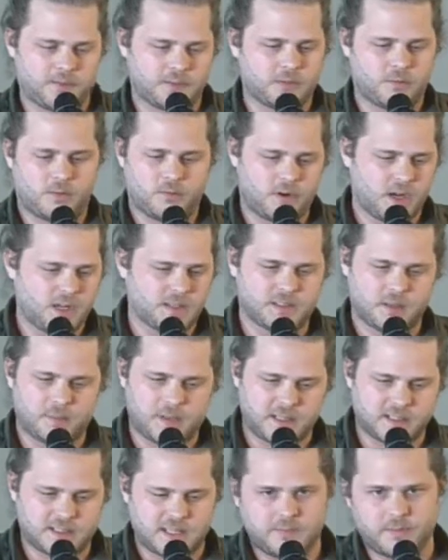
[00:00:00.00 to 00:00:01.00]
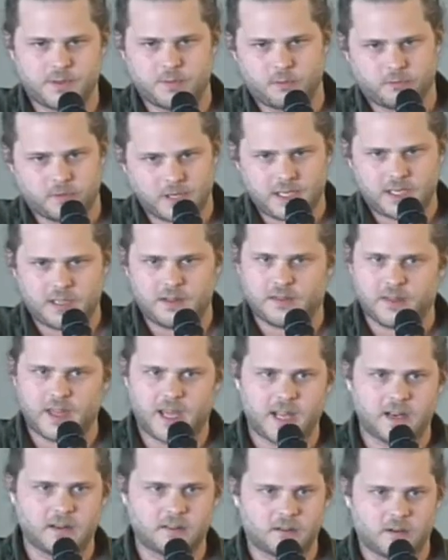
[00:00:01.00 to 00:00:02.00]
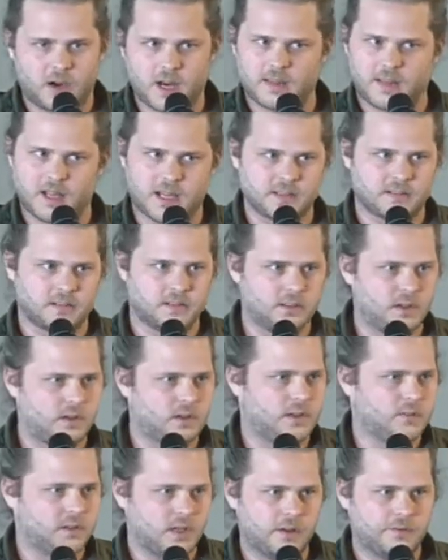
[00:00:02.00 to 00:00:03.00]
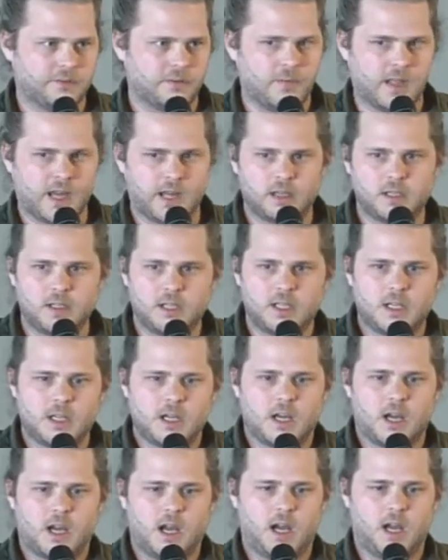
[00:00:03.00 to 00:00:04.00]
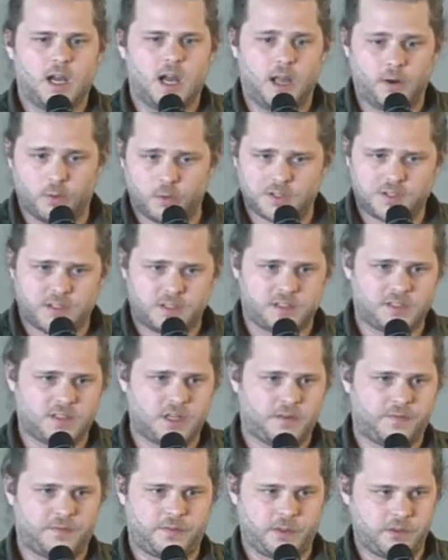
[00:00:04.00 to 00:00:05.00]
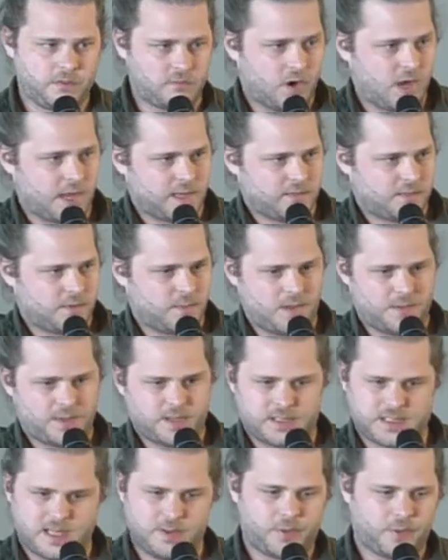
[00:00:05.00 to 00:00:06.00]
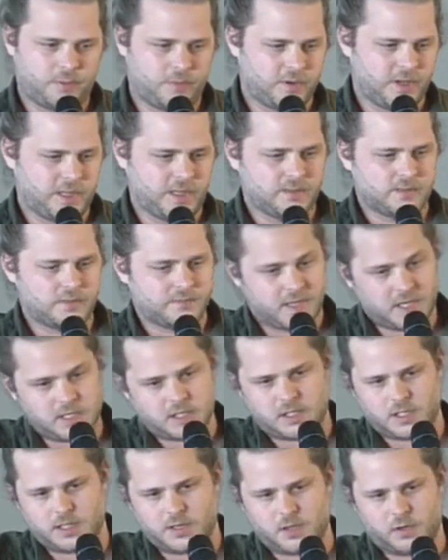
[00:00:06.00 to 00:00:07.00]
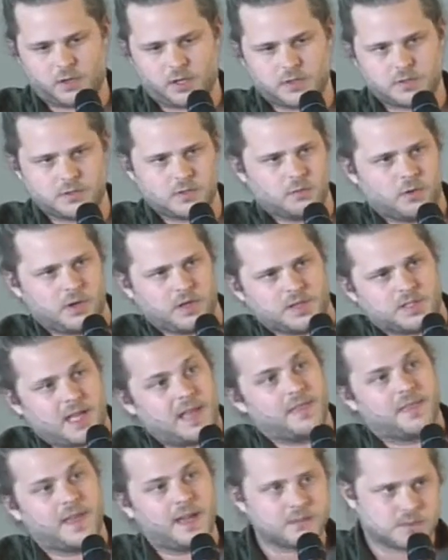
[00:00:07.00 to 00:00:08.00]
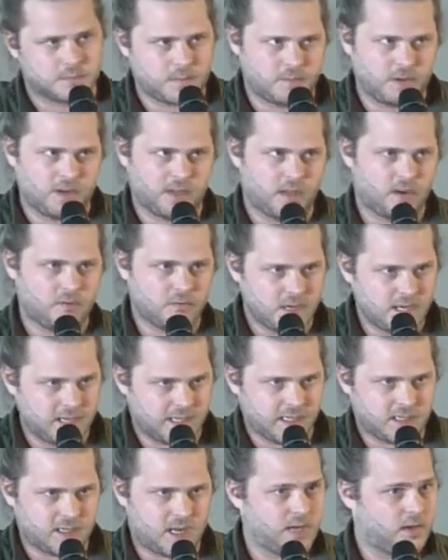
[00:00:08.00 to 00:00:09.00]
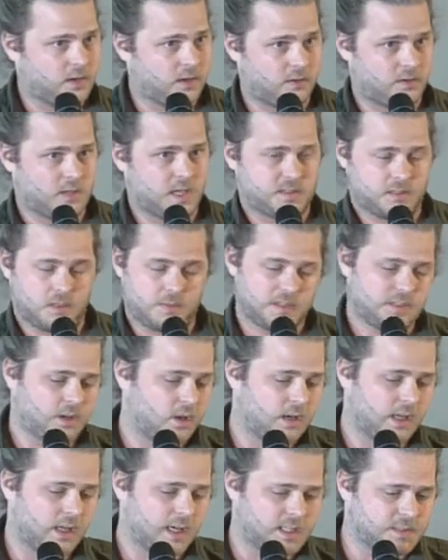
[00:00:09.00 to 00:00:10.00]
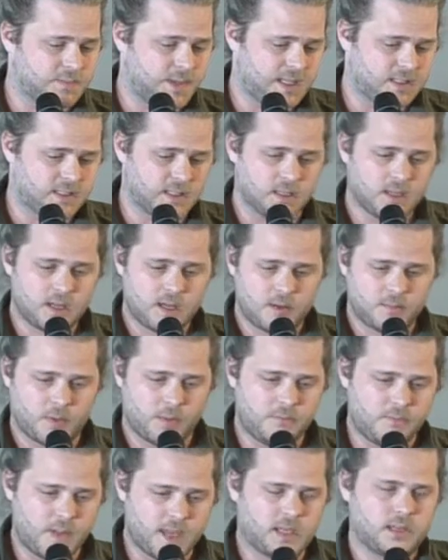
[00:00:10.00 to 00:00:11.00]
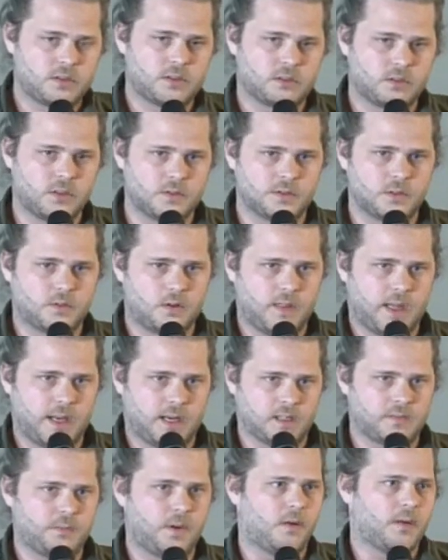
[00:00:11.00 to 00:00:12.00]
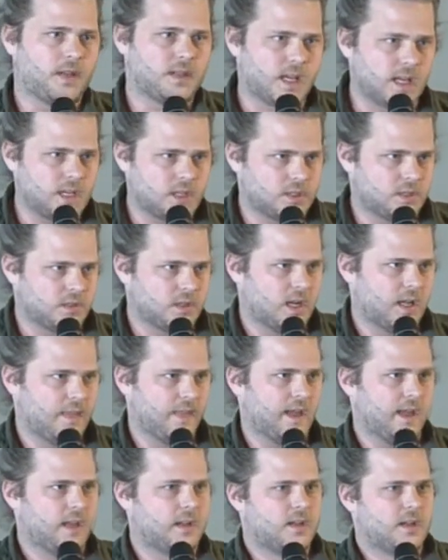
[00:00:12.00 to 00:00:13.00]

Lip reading: someone writes something and 10 people read it, then great, that's a lot you've learned from that. And also the stuff that you write that maybe 10 people read, eventually you're going to do one and 10,000 people are going to read it, and it's going to be totally unexpected. But making sure you've still got that experimentation and that